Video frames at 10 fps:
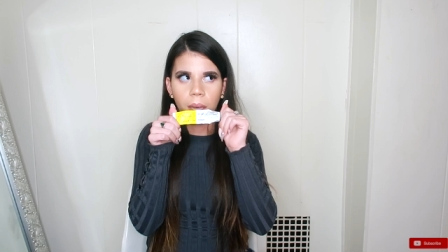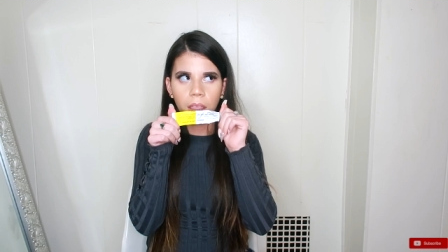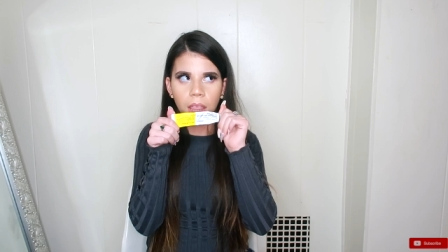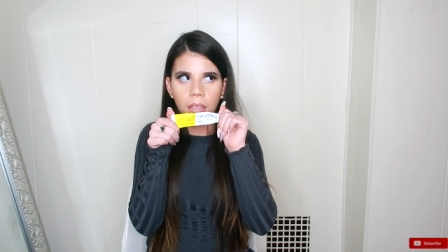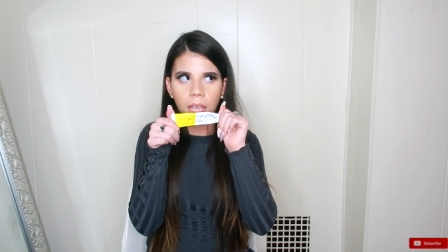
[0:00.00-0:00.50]

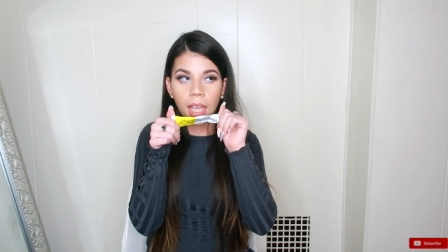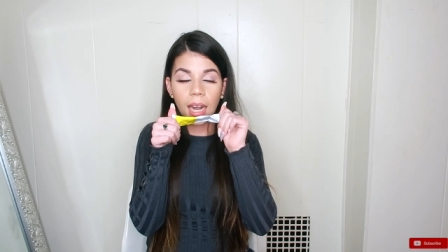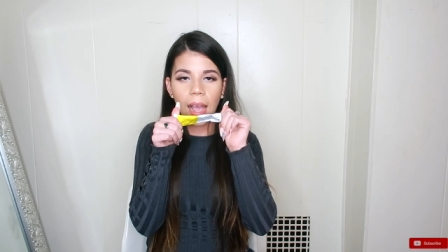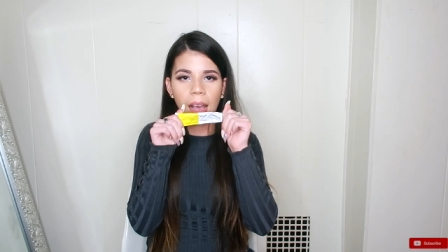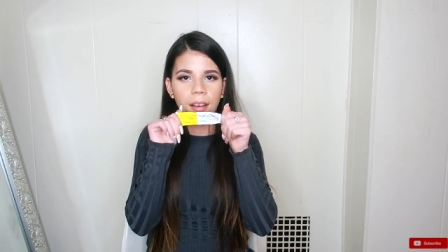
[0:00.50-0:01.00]
month
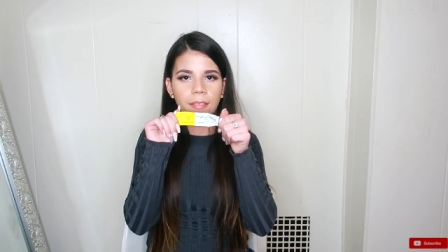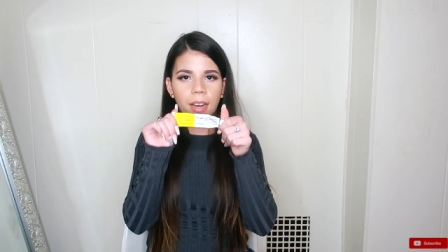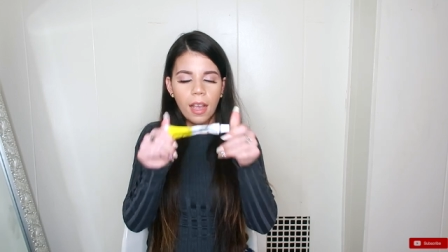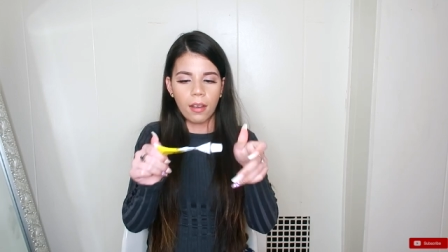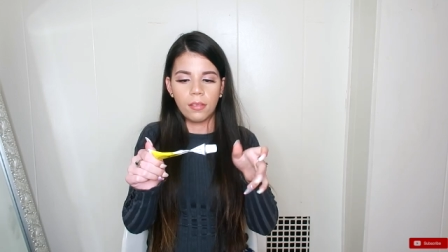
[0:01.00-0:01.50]
and a half
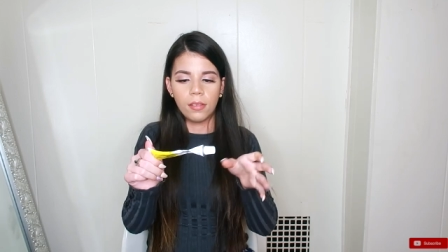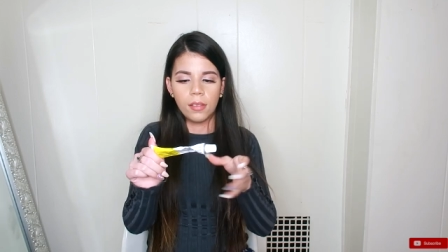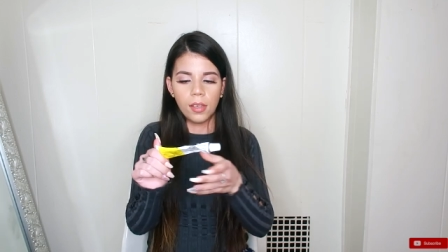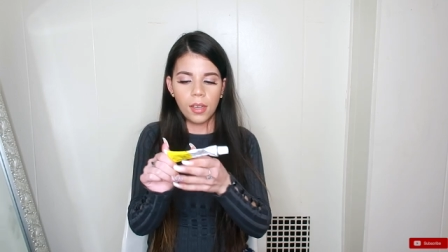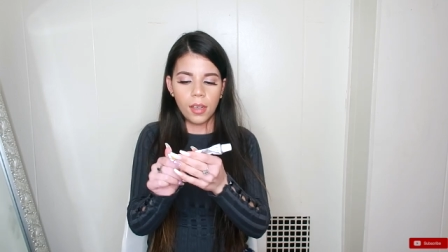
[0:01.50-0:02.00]
now.
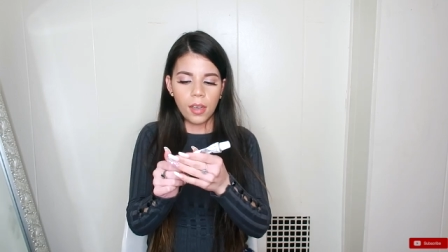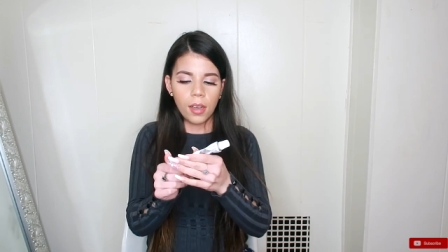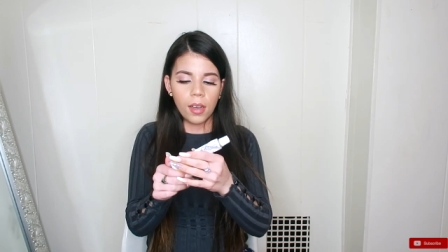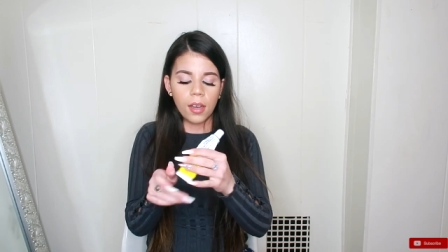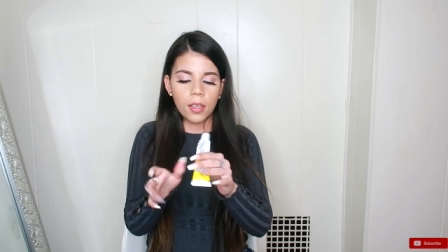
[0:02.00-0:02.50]

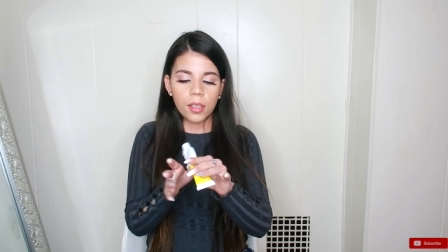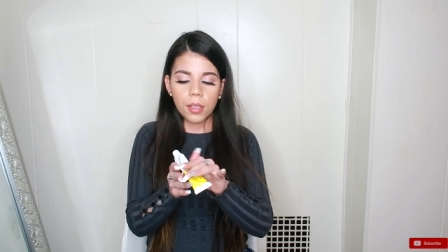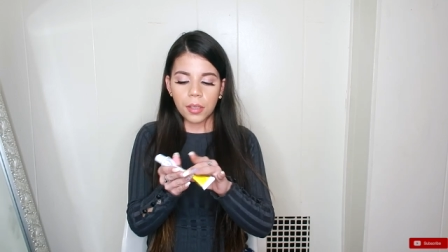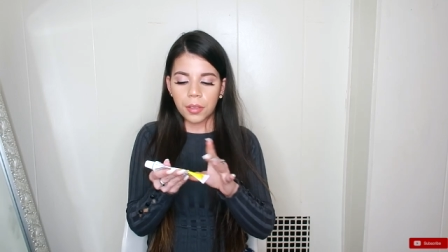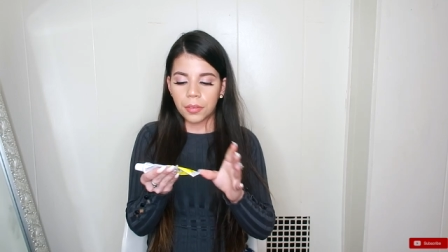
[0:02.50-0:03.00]

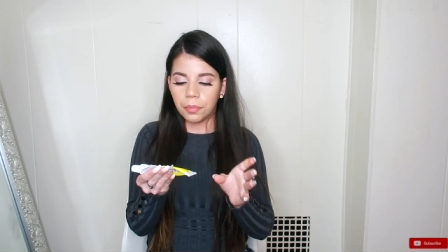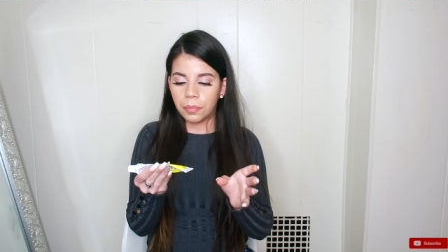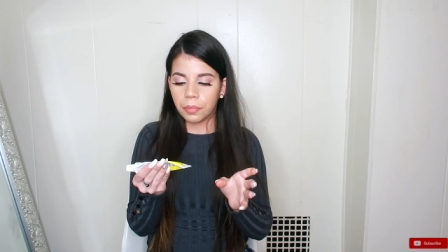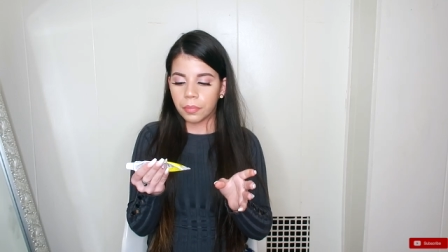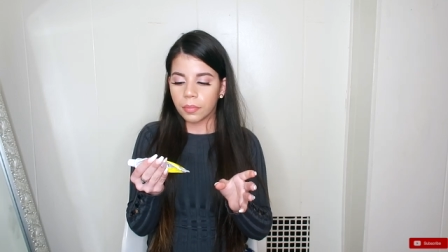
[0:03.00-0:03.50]
So
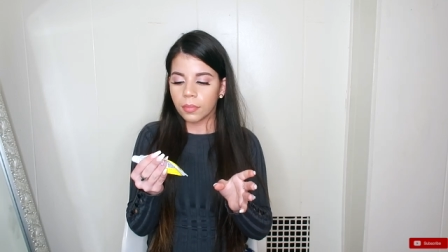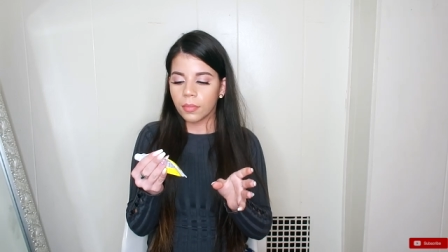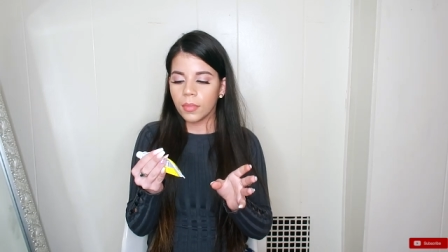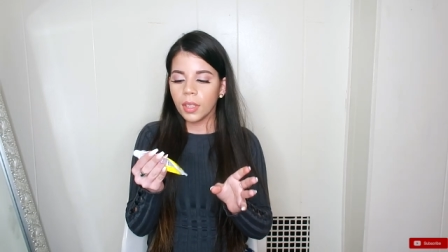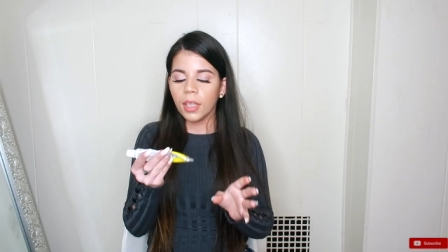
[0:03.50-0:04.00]

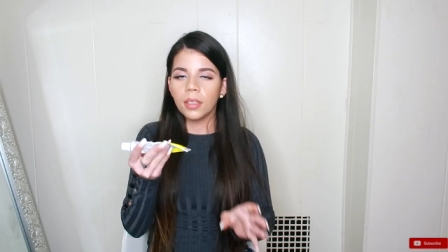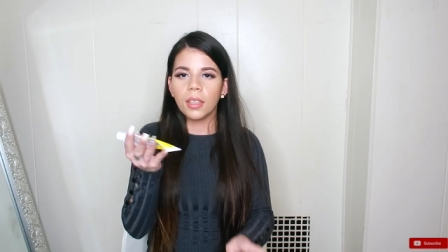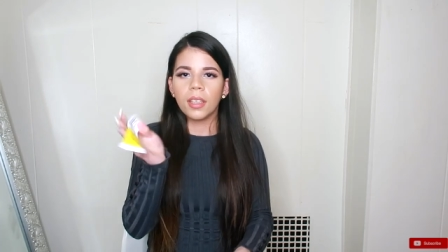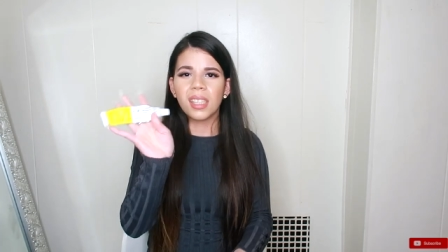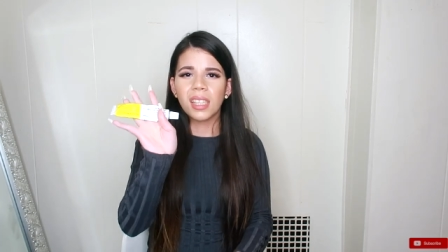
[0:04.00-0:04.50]

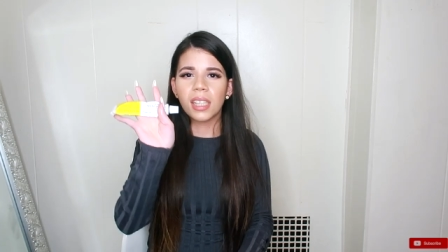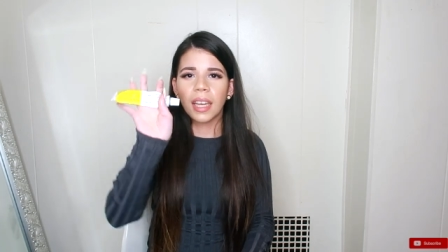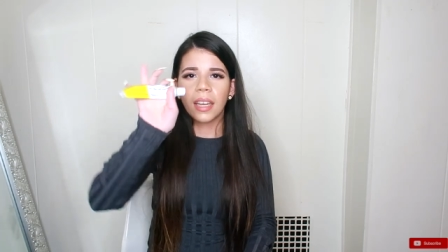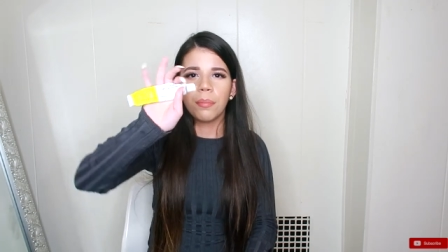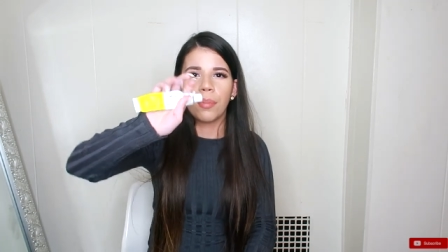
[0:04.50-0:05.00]
the
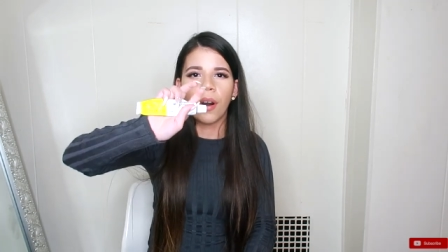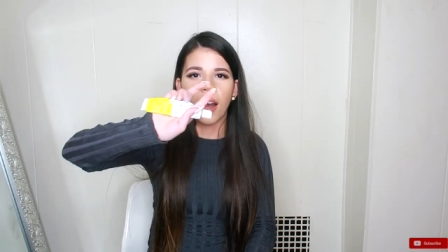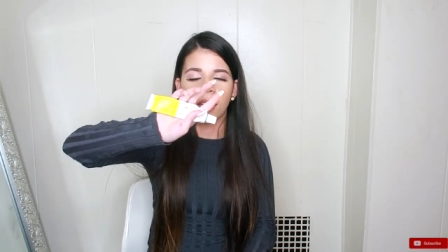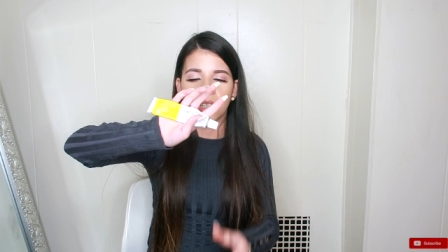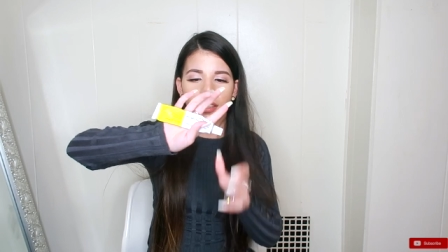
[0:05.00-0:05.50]
second
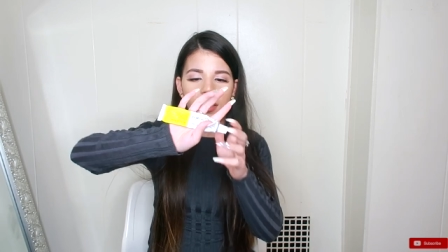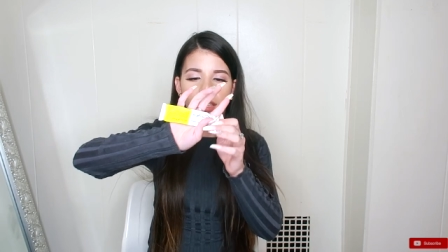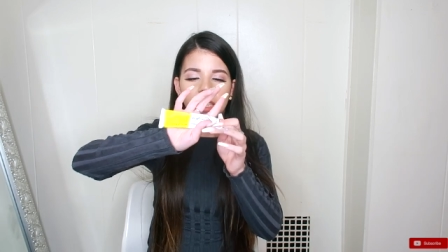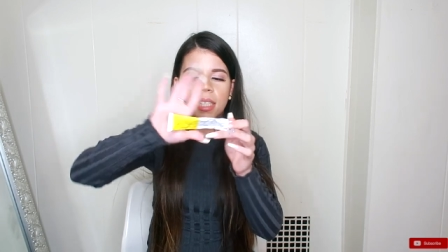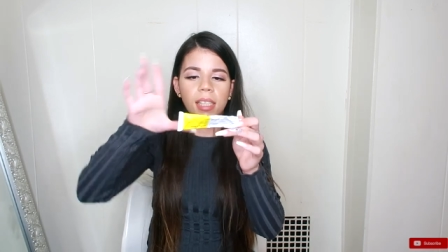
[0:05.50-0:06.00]
product
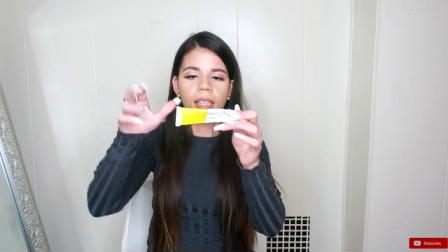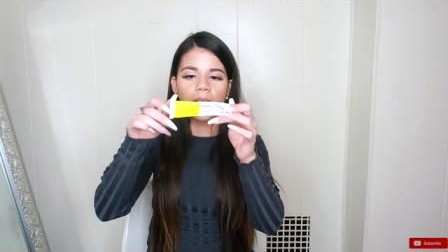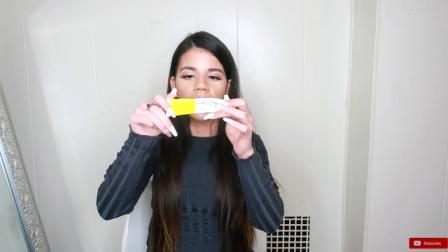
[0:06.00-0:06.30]
is